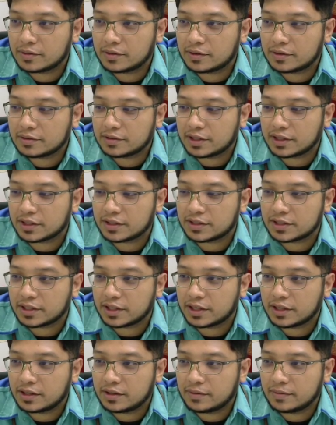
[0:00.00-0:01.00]
signature
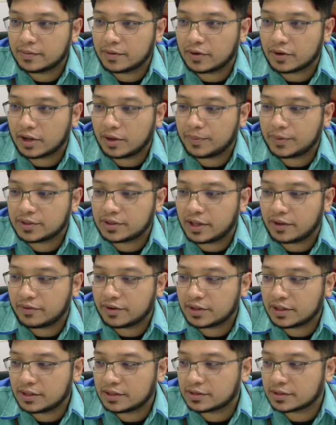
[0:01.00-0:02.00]
here. Okay, means
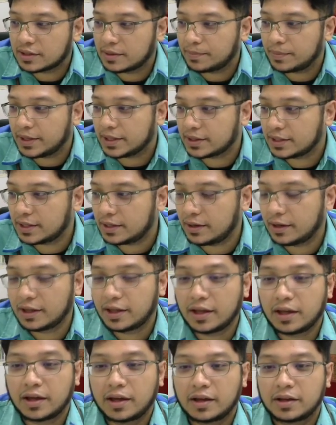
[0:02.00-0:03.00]
everything is completed.
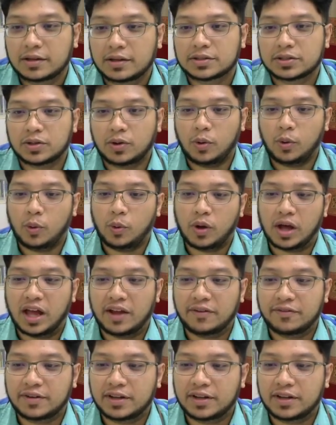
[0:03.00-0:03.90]
So I've